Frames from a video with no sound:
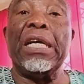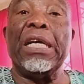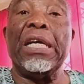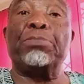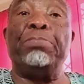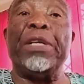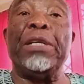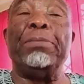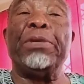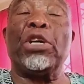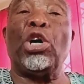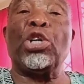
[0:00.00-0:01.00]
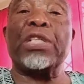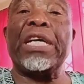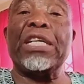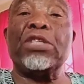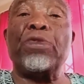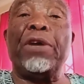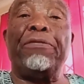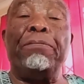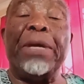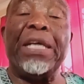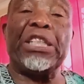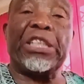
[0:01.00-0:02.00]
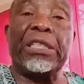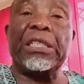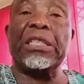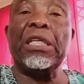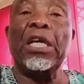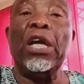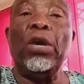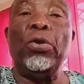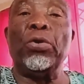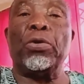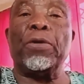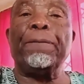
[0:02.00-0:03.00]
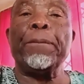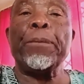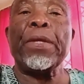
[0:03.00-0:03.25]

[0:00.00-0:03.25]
this bill because, as you have mentioned, look,